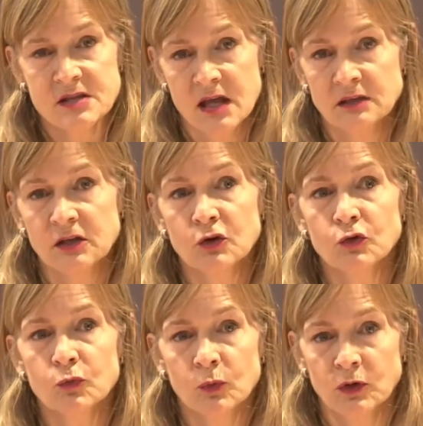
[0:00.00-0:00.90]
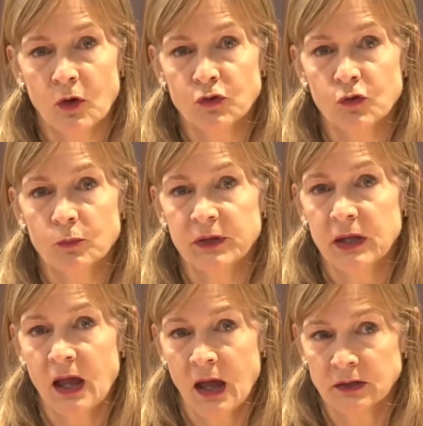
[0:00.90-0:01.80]
10 years would also
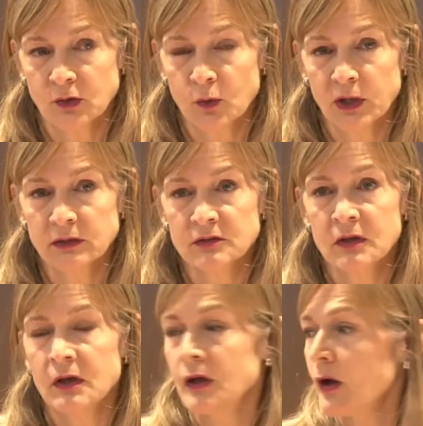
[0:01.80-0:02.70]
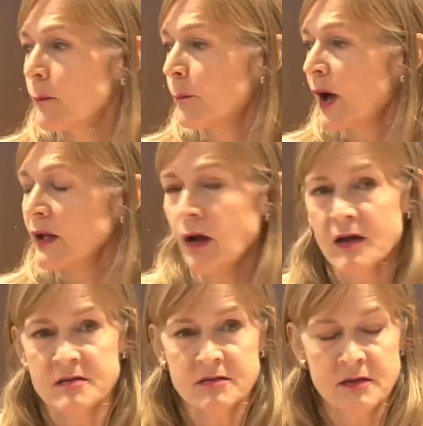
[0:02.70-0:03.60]
be adequate. But
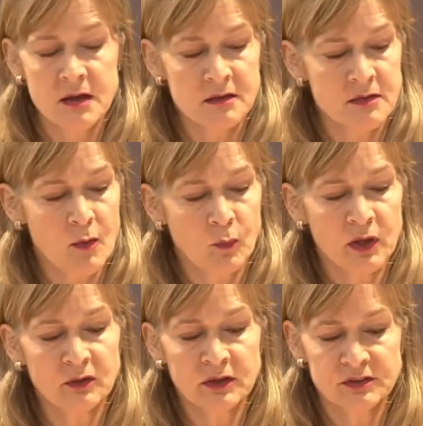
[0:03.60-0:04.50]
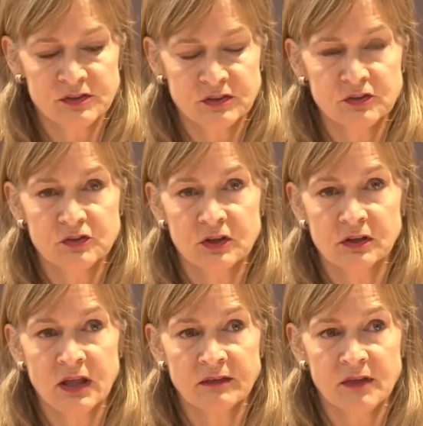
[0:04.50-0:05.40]
I think that we'll continue to
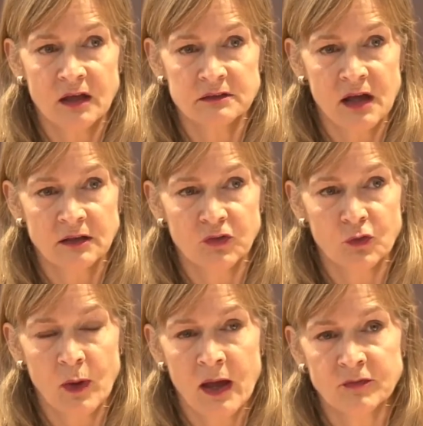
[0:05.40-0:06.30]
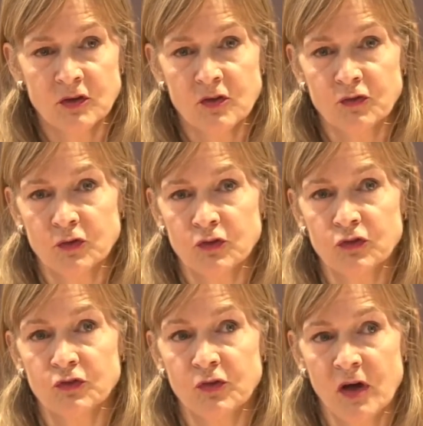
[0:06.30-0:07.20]
collect that data. So after the
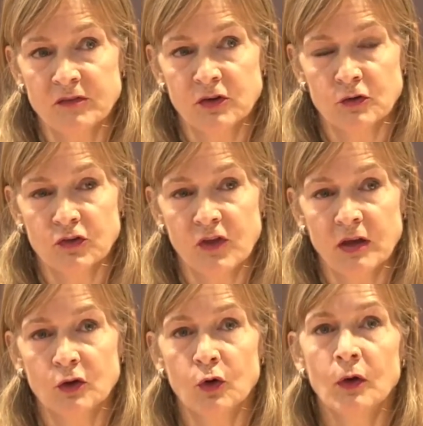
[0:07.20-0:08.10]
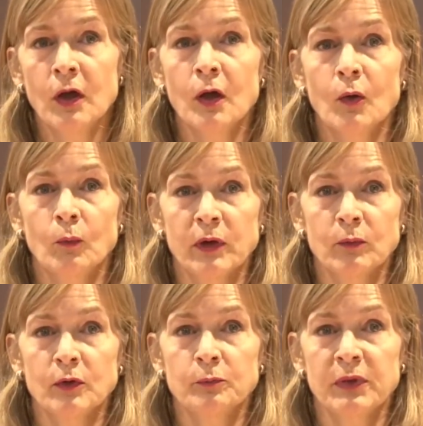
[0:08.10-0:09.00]
first 5-year cycle, we
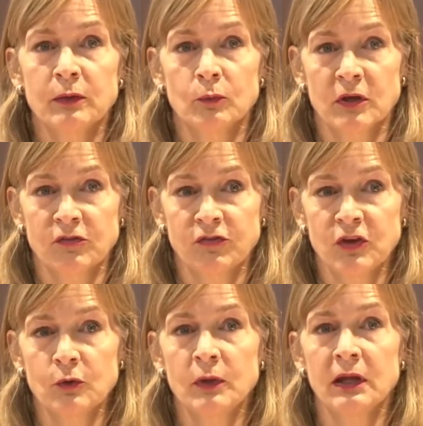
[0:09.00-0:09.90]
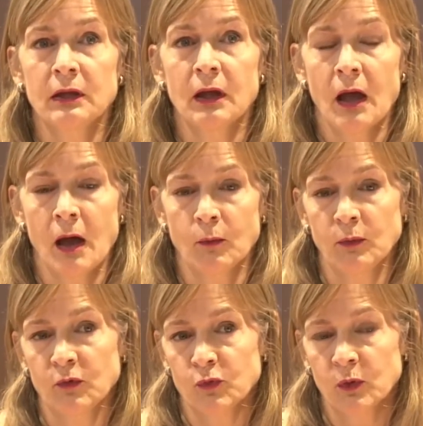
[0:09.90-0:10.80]
would be reviewing how
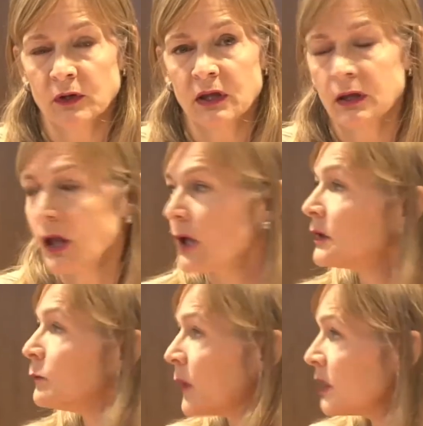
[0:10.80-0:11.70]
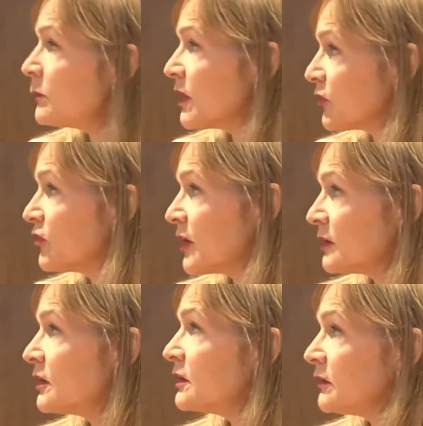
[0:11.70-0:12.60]
it was working, and it might be
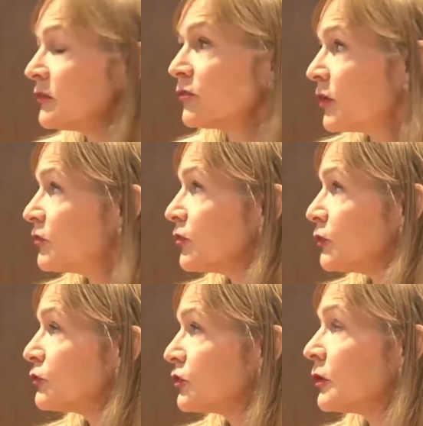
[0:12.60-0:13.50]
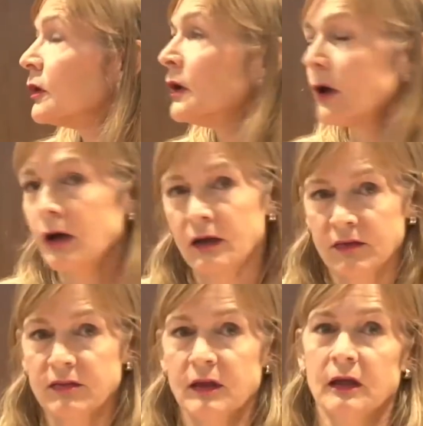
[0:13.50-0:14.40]
extended in future, I
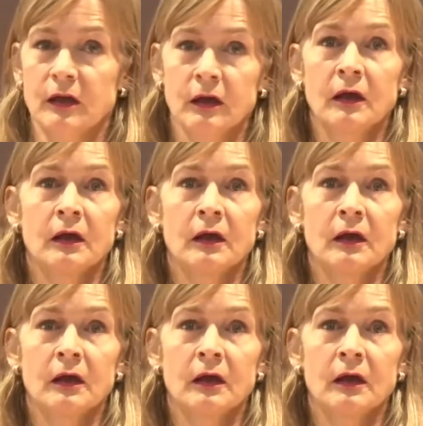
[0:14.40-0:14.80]
think.